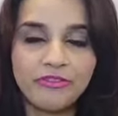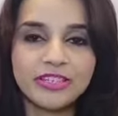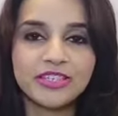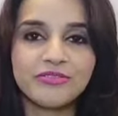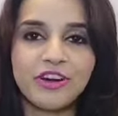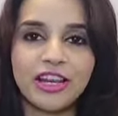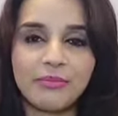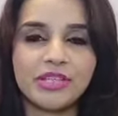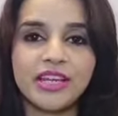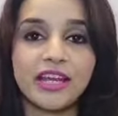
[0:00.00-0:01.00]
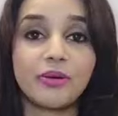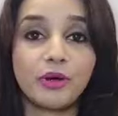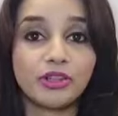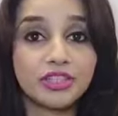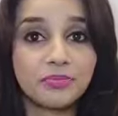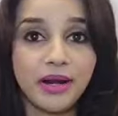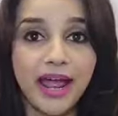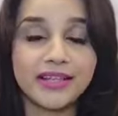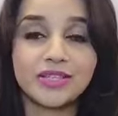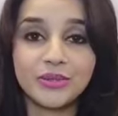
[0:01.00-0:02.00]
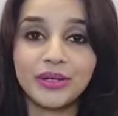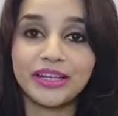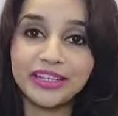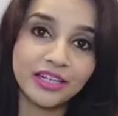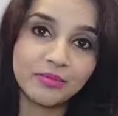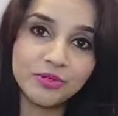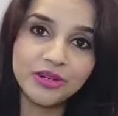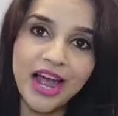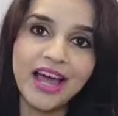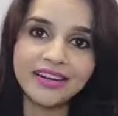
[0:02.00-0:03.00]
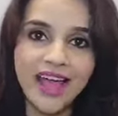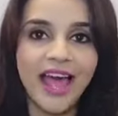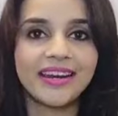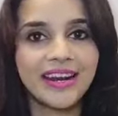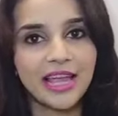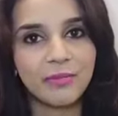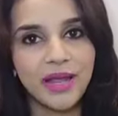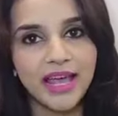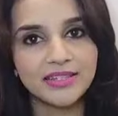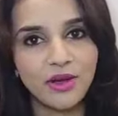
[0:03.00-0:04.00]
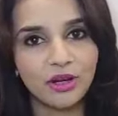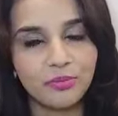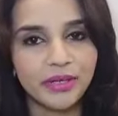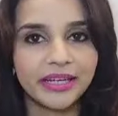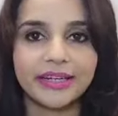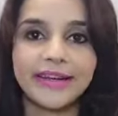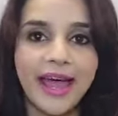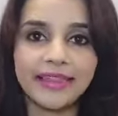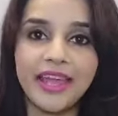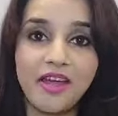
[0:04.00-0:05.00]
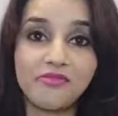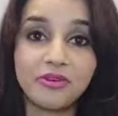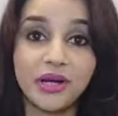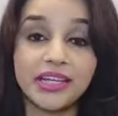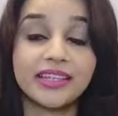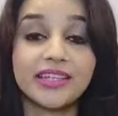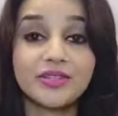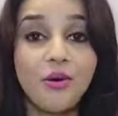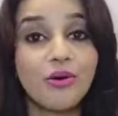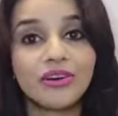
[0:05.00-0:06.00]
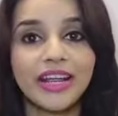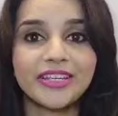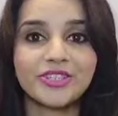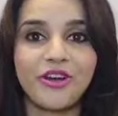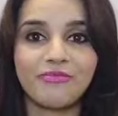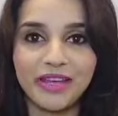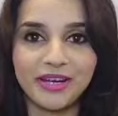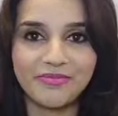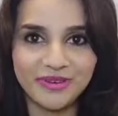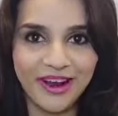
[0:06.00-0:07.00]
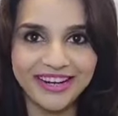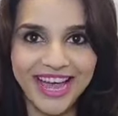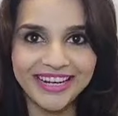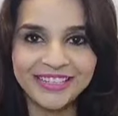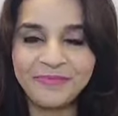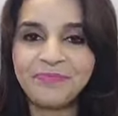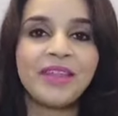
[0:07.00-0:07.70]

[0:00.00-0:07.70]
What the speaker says: First of all, let me tell you about this brand. So Kareena Kapoor Khan and Lakme has collaborated and they have created this whole range of makeup product.